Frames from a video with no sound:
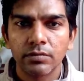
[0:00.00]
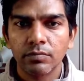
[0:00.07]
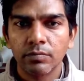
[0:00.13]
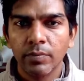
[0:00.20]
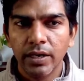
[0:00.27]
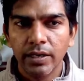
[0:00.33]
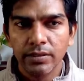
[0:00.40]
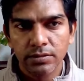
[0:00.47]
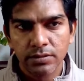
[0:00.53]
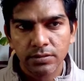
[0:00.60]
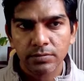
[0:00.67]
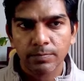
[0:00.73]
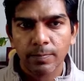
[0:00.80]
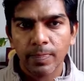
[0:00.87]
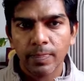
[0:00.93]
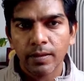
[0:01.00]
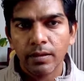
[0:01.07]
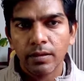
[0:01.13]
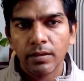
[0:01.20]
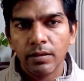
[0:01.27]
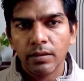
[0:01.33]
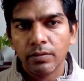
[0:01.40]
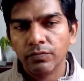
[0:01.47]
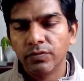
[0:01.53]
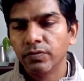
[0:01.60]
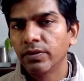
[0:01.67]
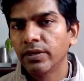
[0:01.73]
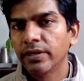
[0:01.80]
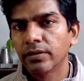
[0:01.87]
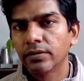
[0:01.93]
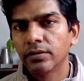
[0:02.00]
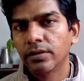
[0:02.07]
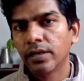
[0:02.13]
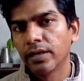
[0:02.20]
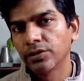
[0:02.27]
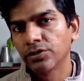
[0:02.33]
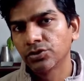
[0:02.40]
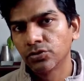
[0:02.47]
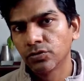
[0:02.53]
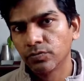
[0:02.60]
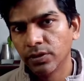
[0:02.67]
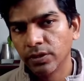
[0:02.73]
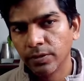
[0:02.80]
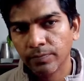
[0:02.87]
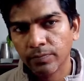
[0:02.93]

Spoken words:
mass, we will get the direction of the